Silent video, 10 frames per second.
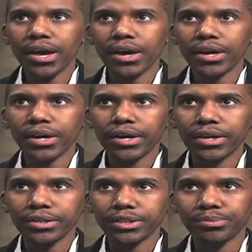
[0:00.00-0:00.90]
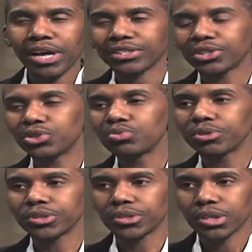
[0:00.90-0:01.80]
uh, spots and
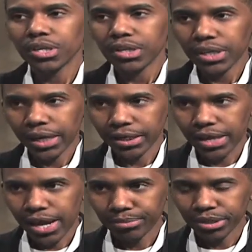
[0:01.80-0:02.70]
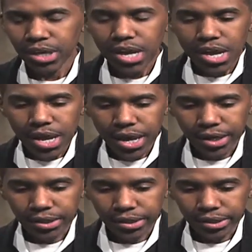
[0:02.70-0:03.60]
tumors that can happen.
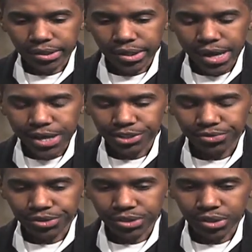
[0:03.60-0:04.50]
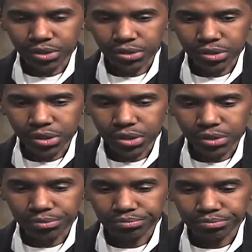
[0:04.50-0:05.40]
And uh, as a result,
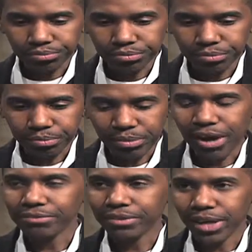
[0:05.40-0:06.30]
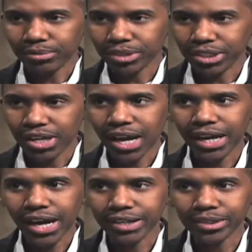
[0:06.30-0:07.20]
um, my family, I
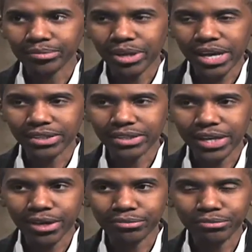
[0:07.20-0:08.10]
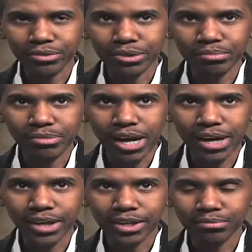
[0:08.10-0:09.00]
got it passed down from
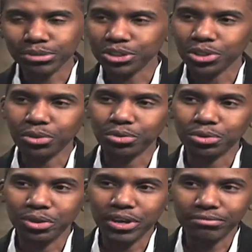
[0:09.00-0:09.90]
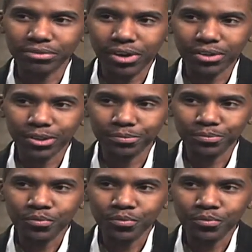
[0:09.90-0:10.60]
my maternal grandfather.